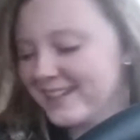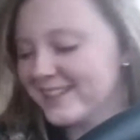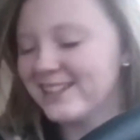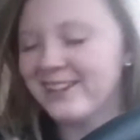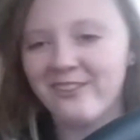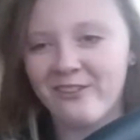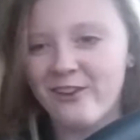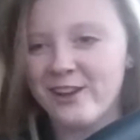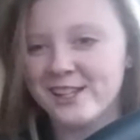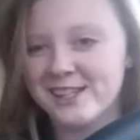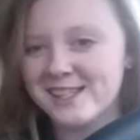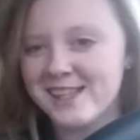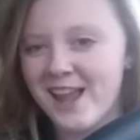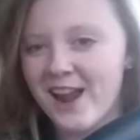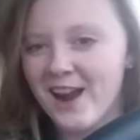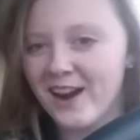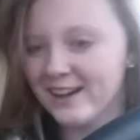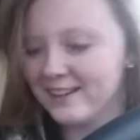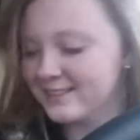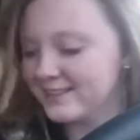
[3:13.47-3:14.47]
Big difference
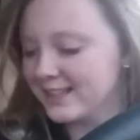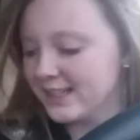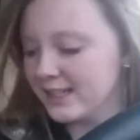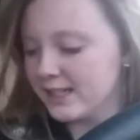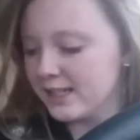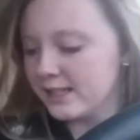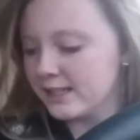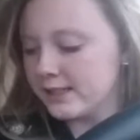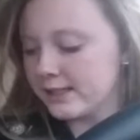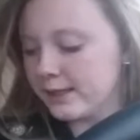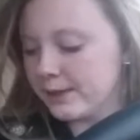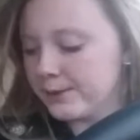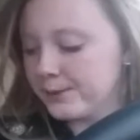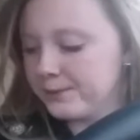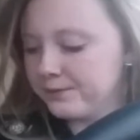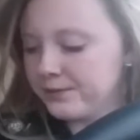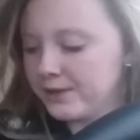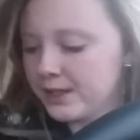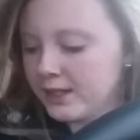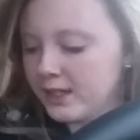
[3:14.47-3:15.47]
there. So,
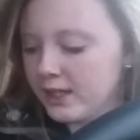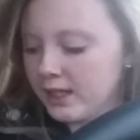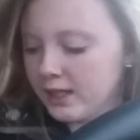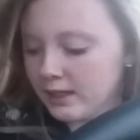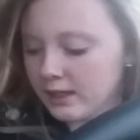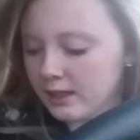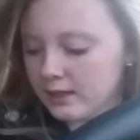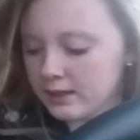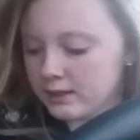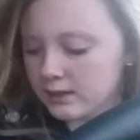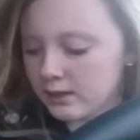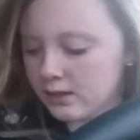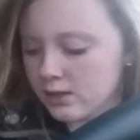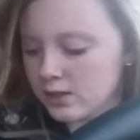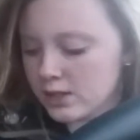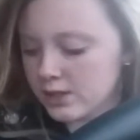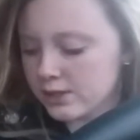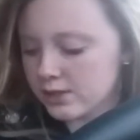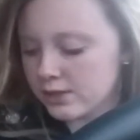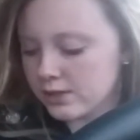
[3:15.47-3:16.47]
now the
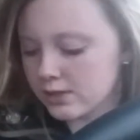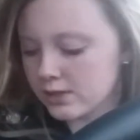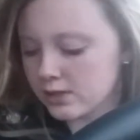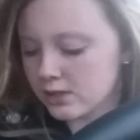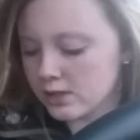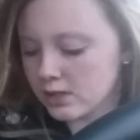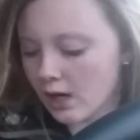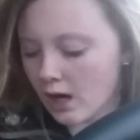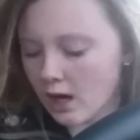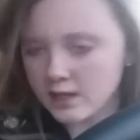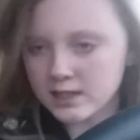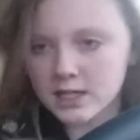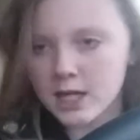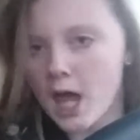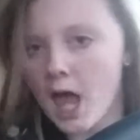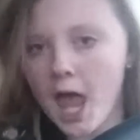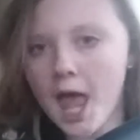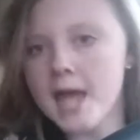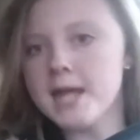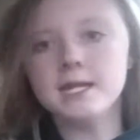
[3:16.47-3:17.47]
car
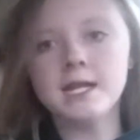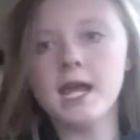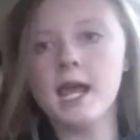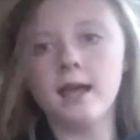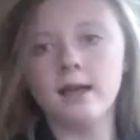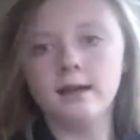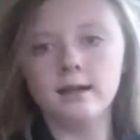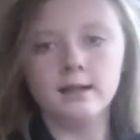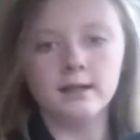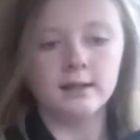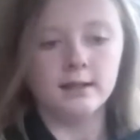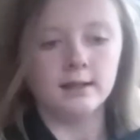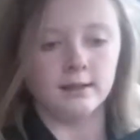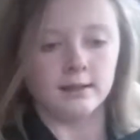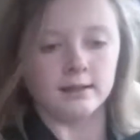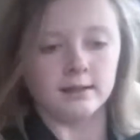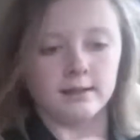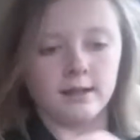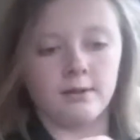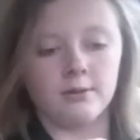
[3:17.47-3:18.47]
started.
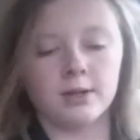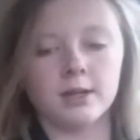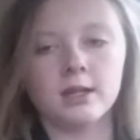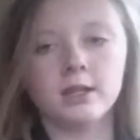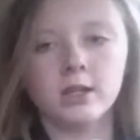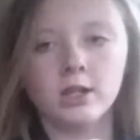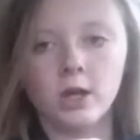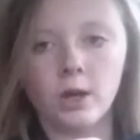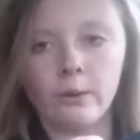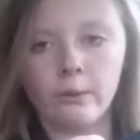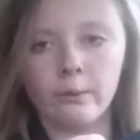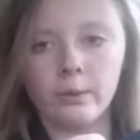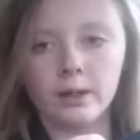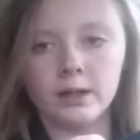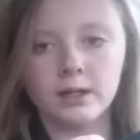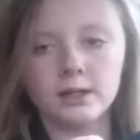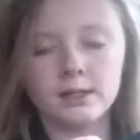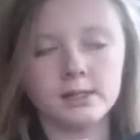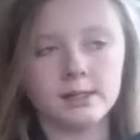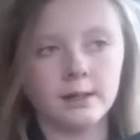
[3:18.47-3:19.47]
Now we can go.
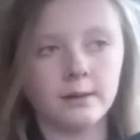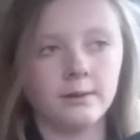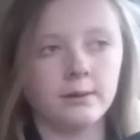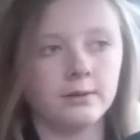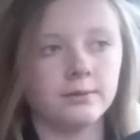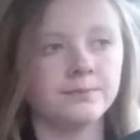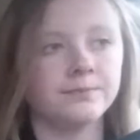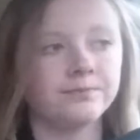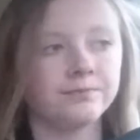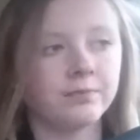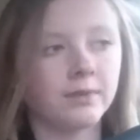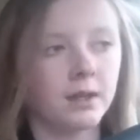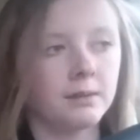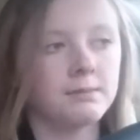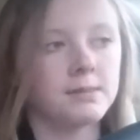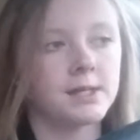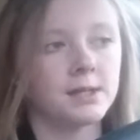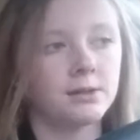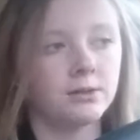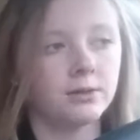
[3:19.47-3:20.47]
So,
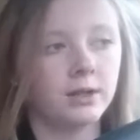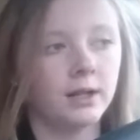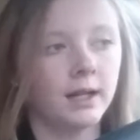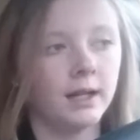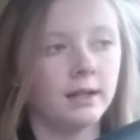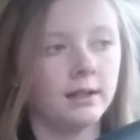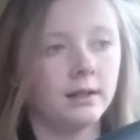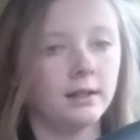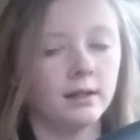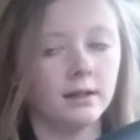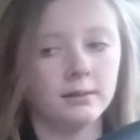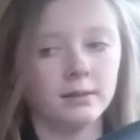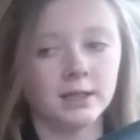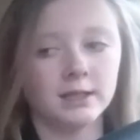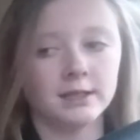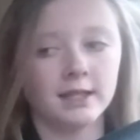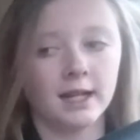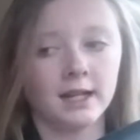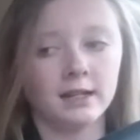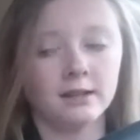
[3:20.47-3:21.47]
I'm so glad. I'm
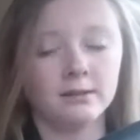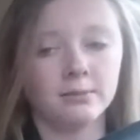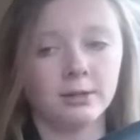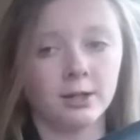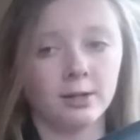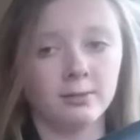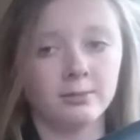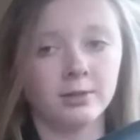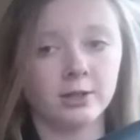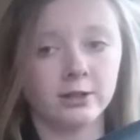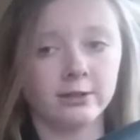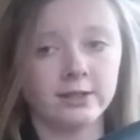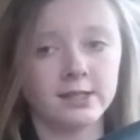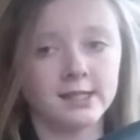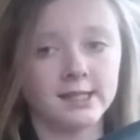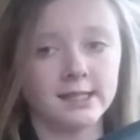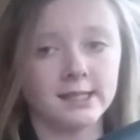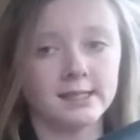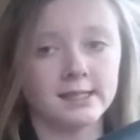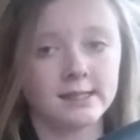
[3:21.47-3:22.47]
excited, but I'm
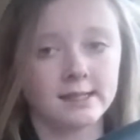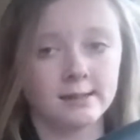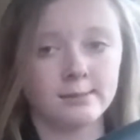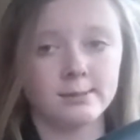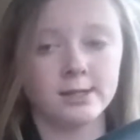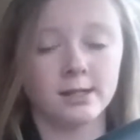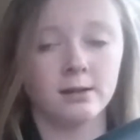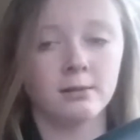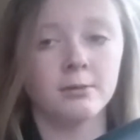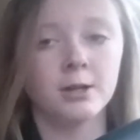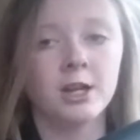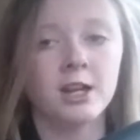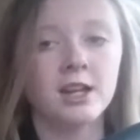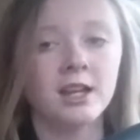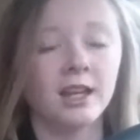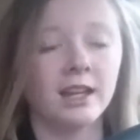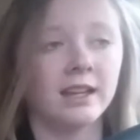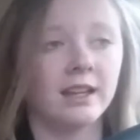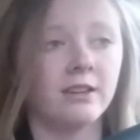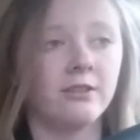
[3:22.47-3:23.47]
nervous at the same time.
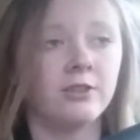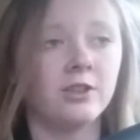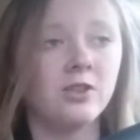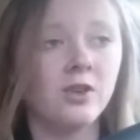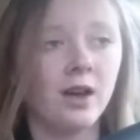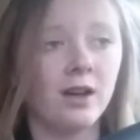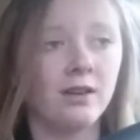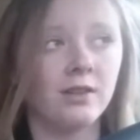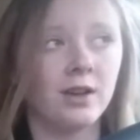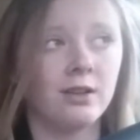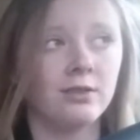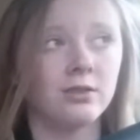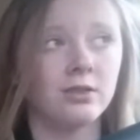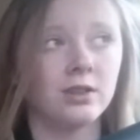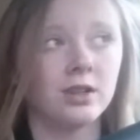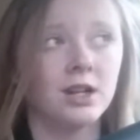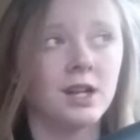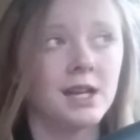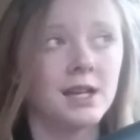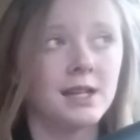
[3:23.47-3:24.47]
Like, if you have
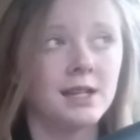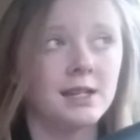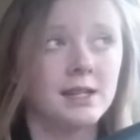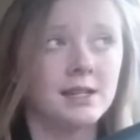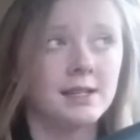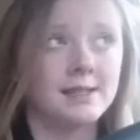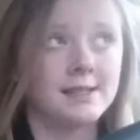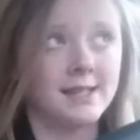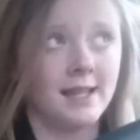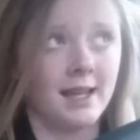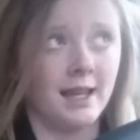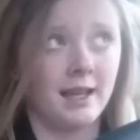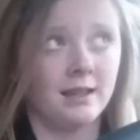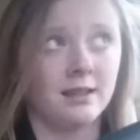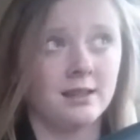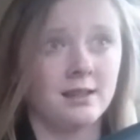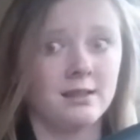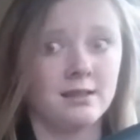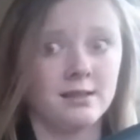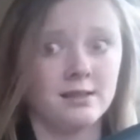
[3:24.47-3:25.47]
ever
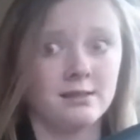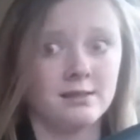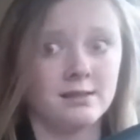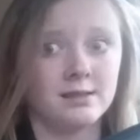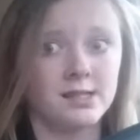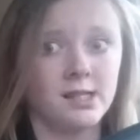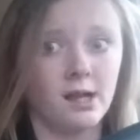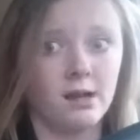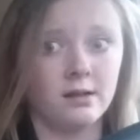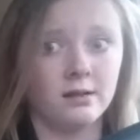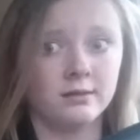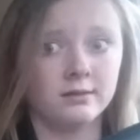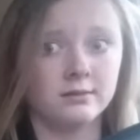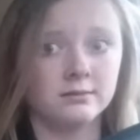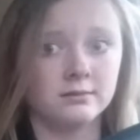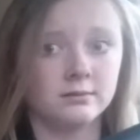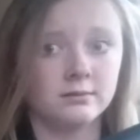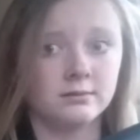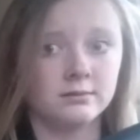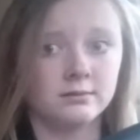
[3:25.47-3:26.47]
sang, song.